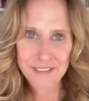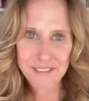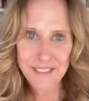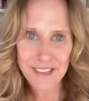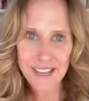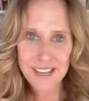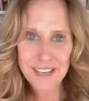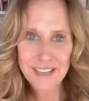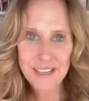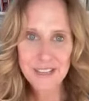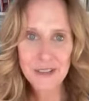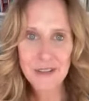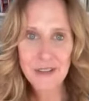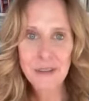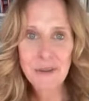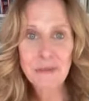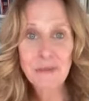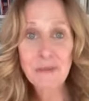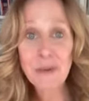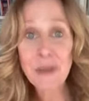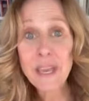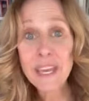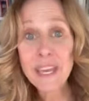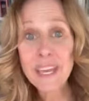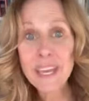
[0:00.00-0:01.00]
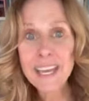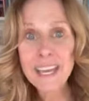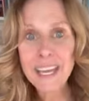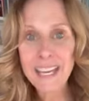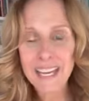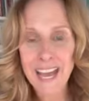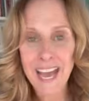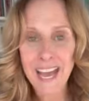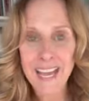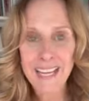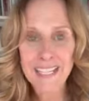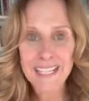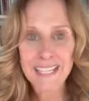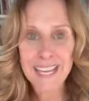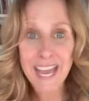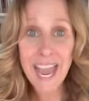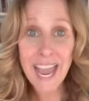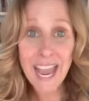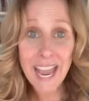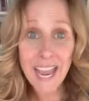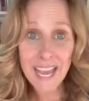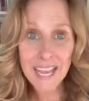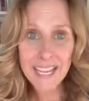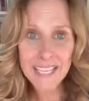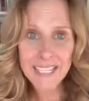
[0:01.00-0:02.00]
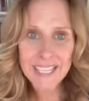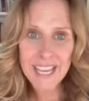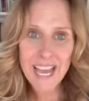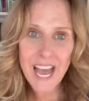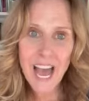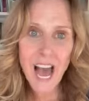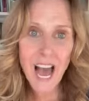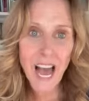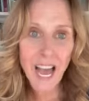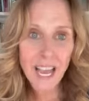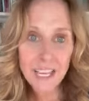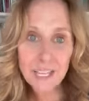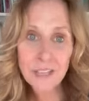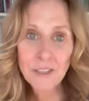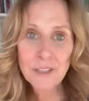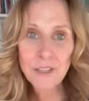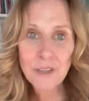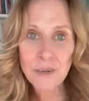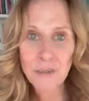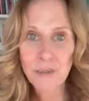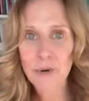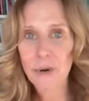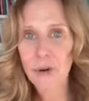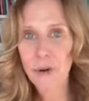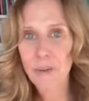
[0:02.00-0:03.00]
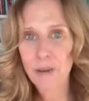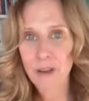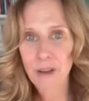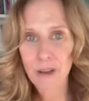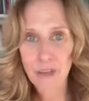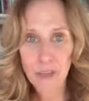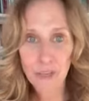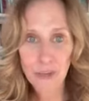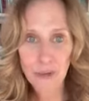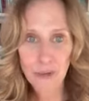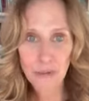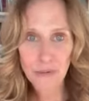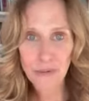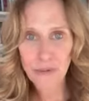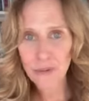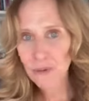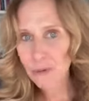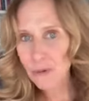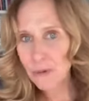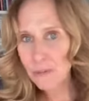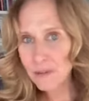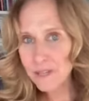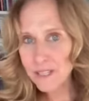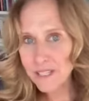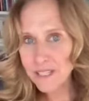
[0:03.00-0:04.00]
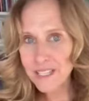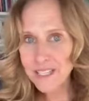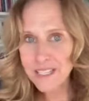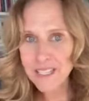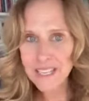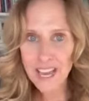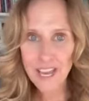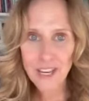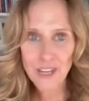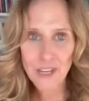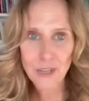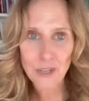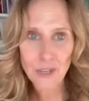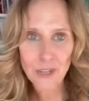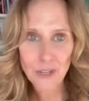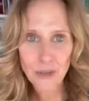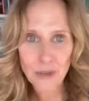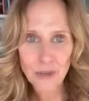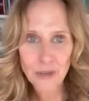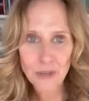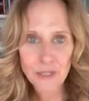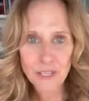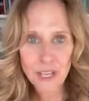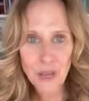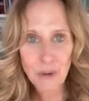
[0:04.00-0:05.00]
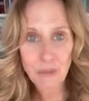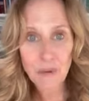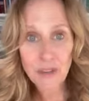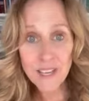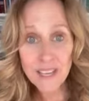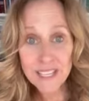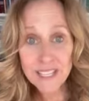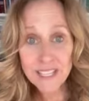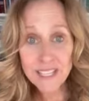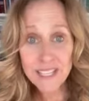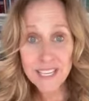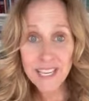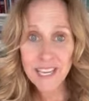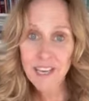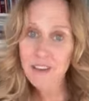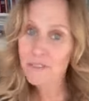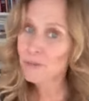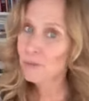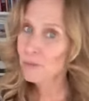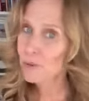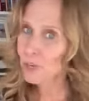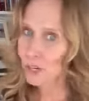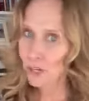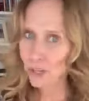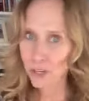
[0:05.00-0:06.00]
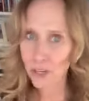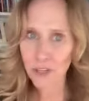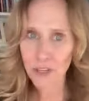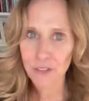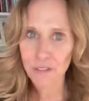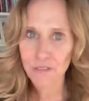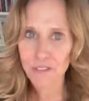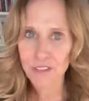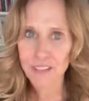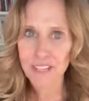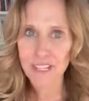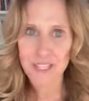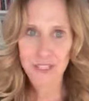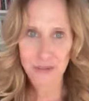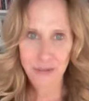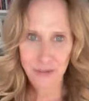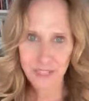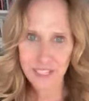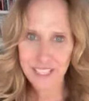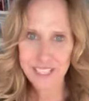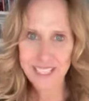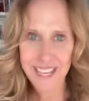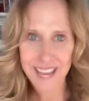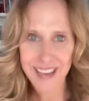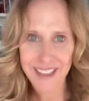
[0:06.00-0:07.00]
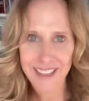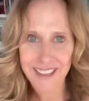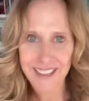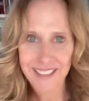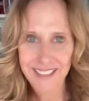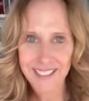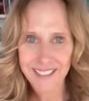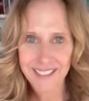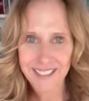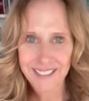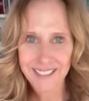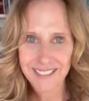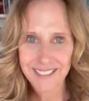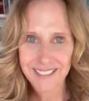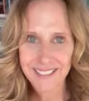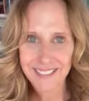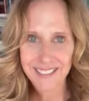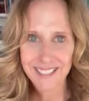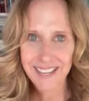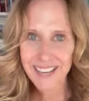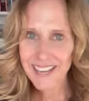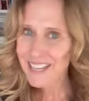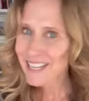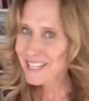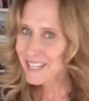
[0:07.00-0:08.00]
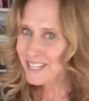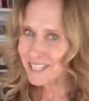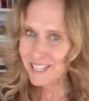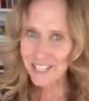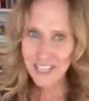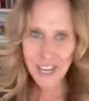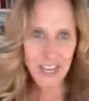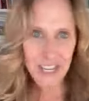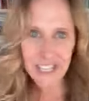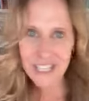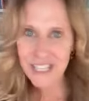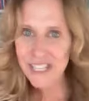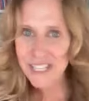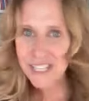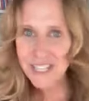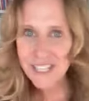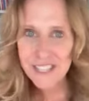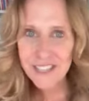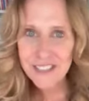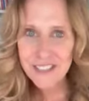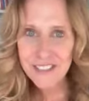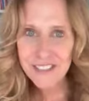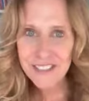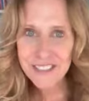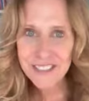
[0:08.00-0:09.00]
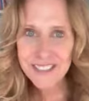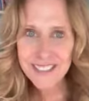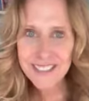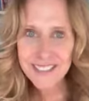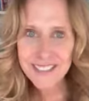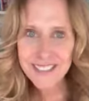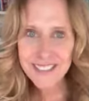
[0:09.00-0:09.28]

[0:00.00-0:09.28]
so that we can connect and I can learn more about you, your business, and your goals, and we can see if we're a good fit to work together. Talk to you soon.